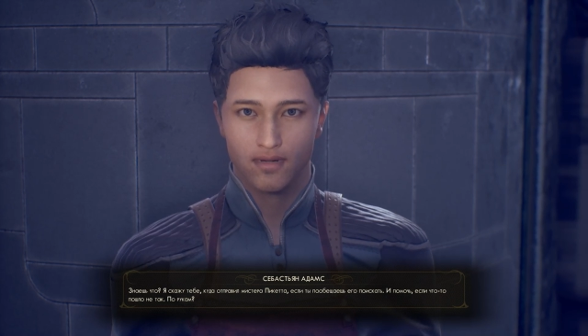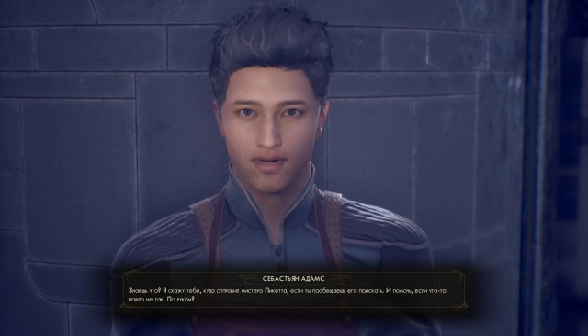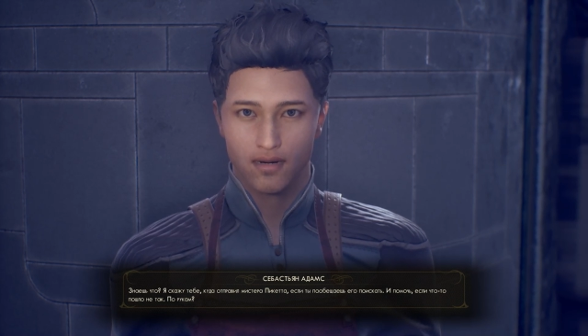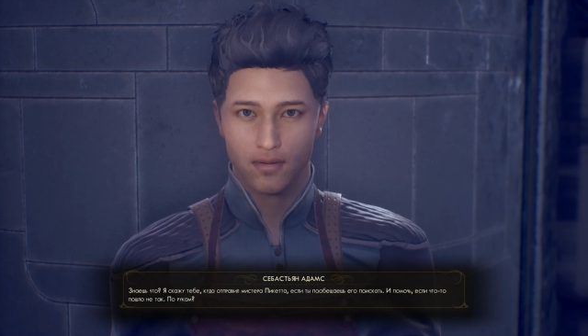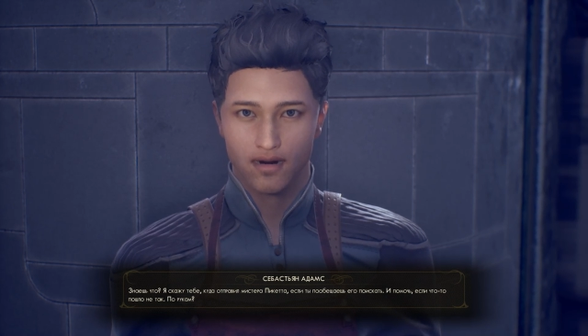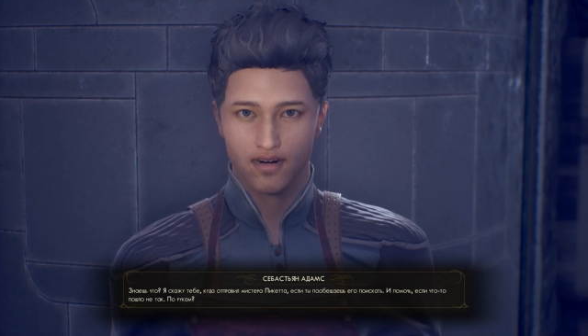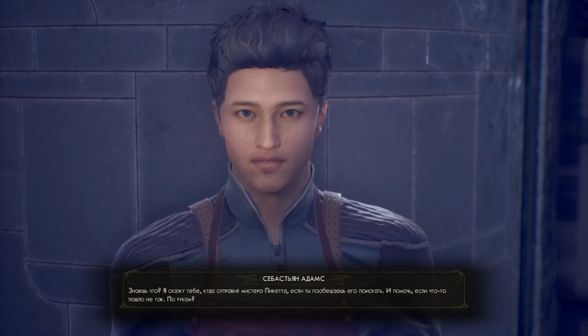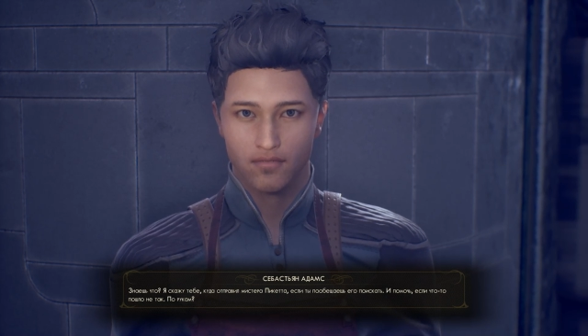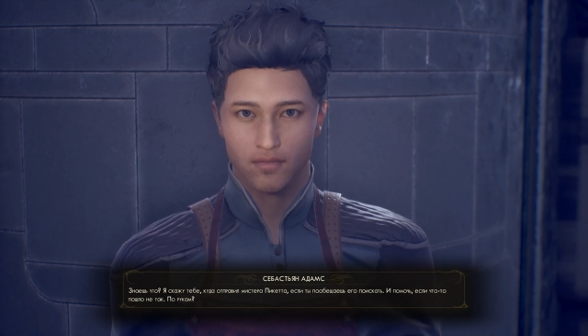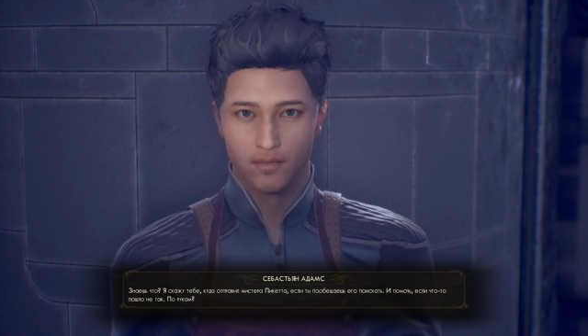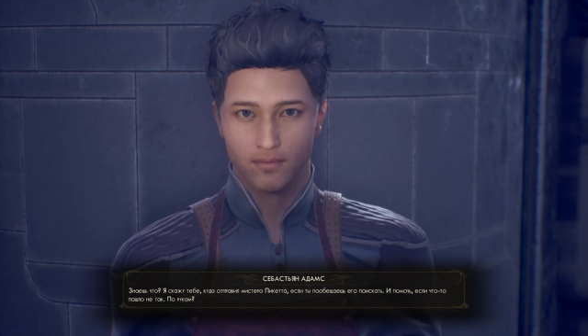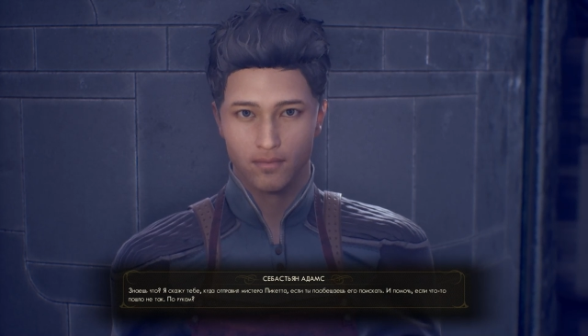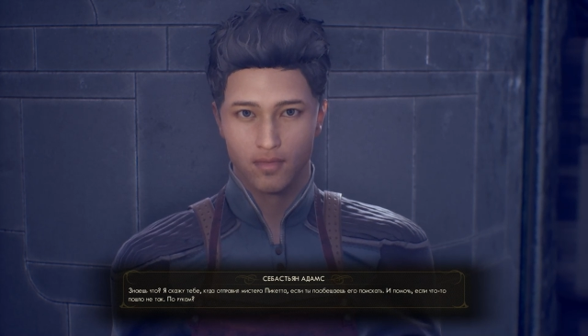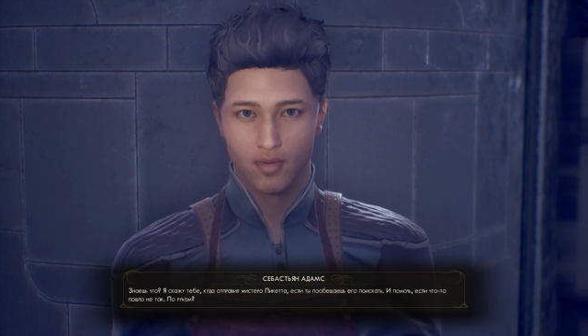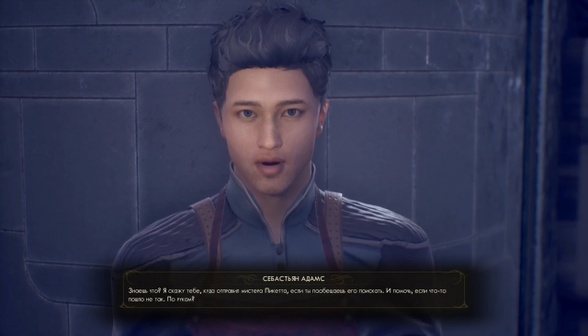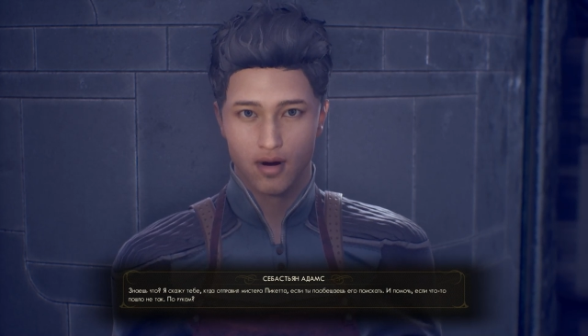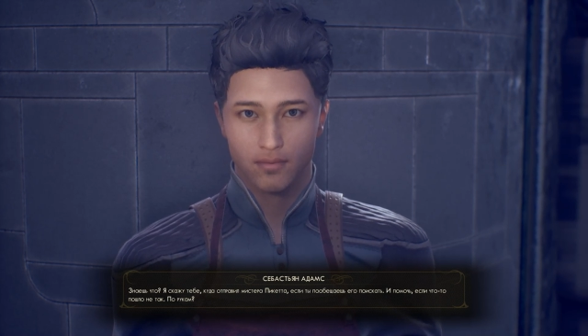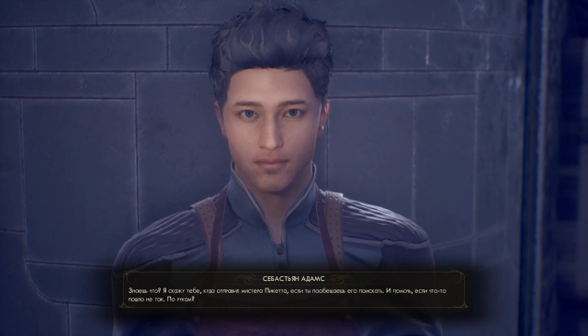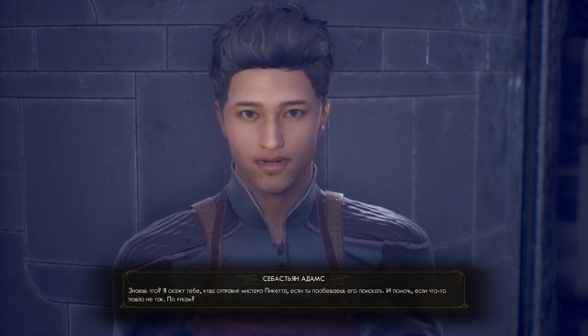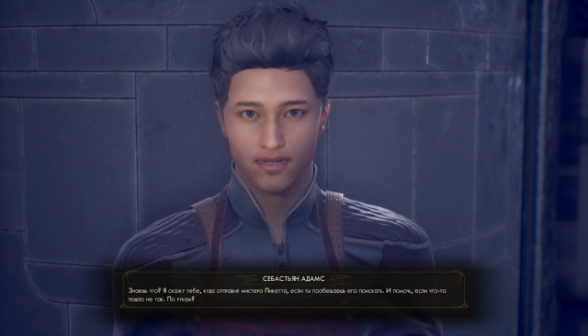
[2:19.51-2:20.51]
Pickett if you
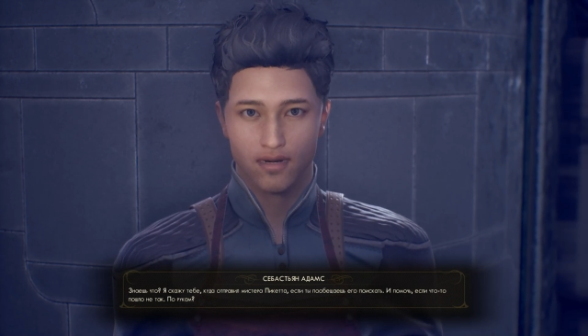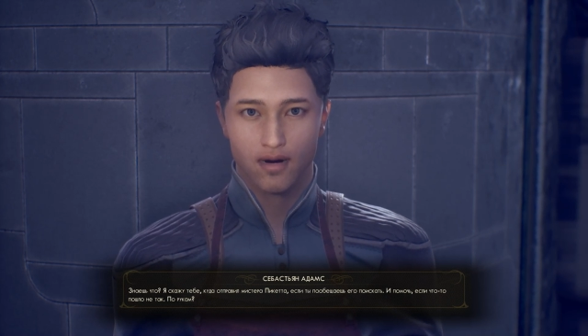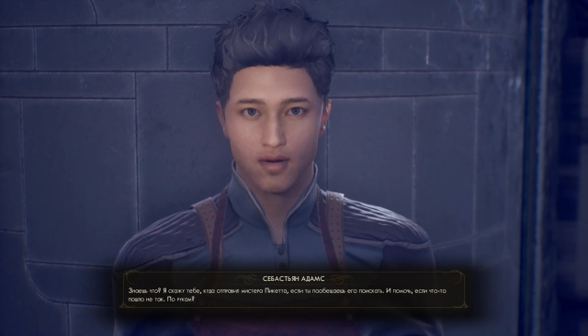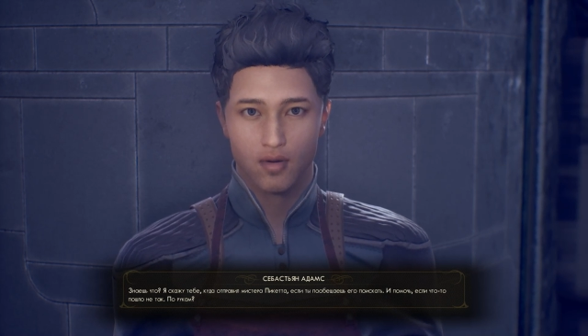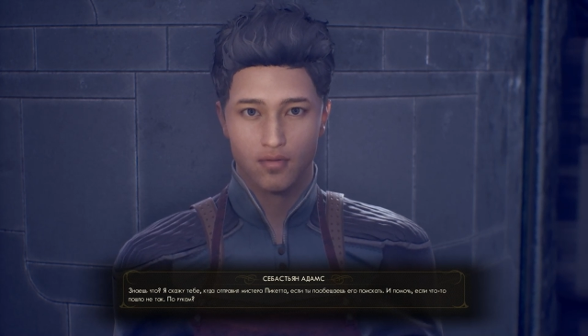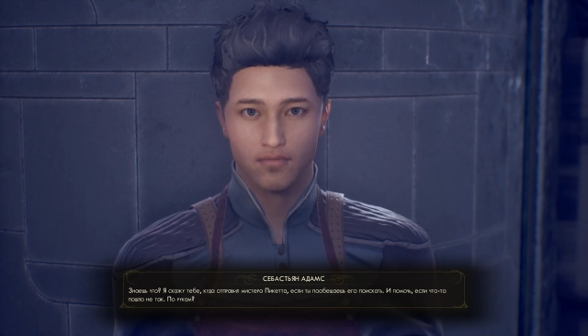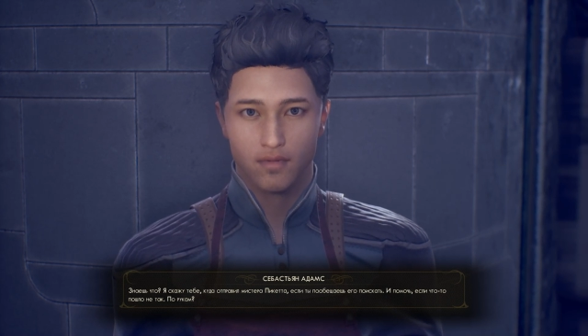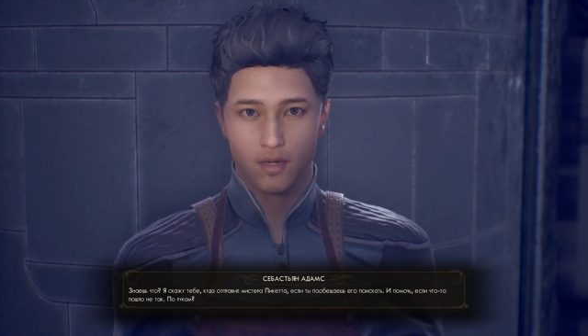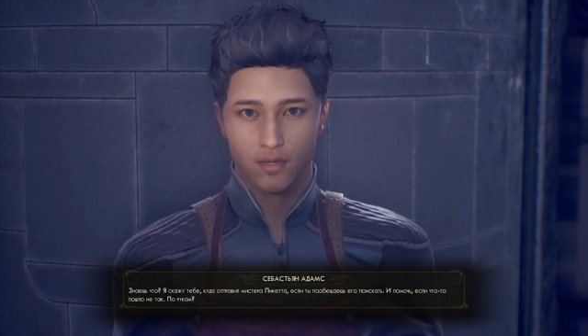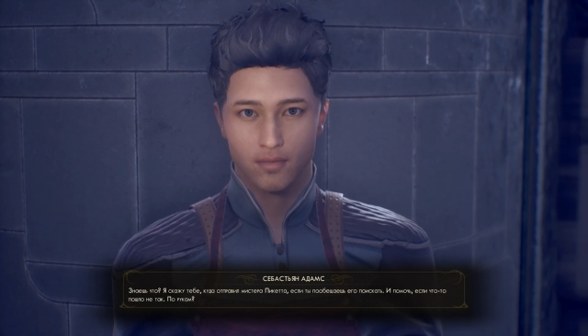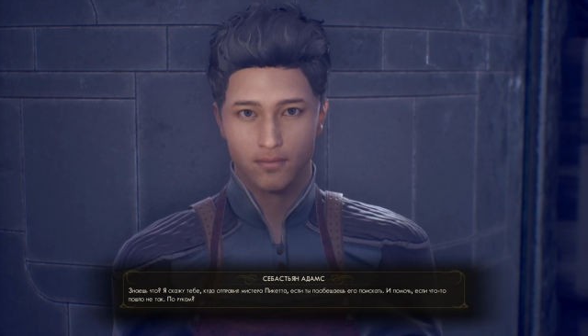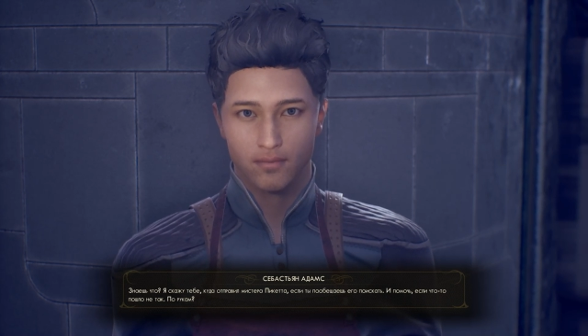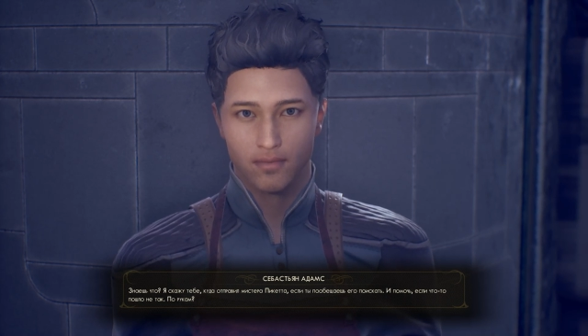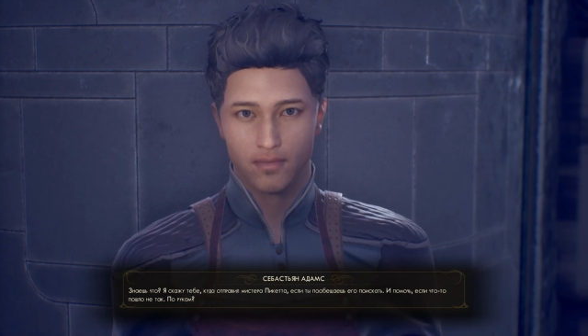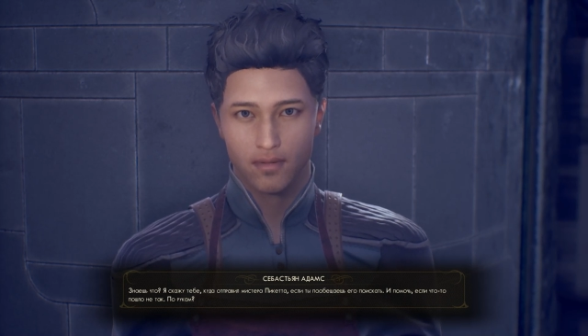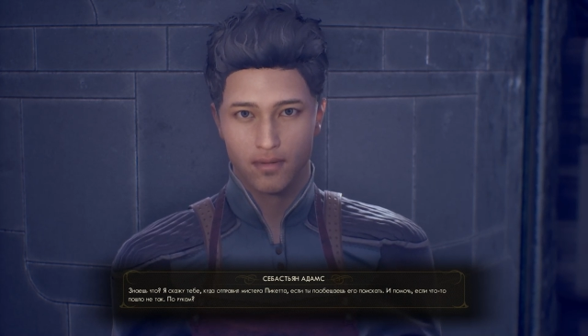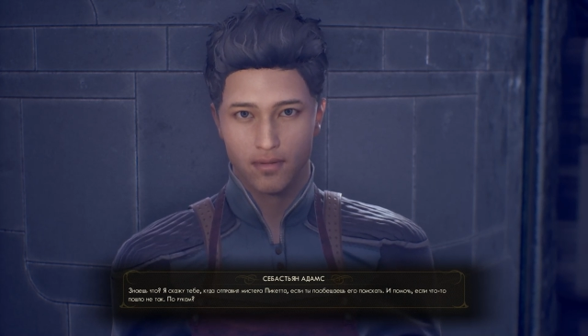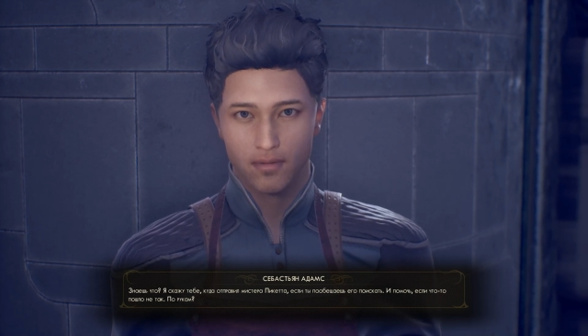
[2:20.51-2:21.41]
promise to look for him.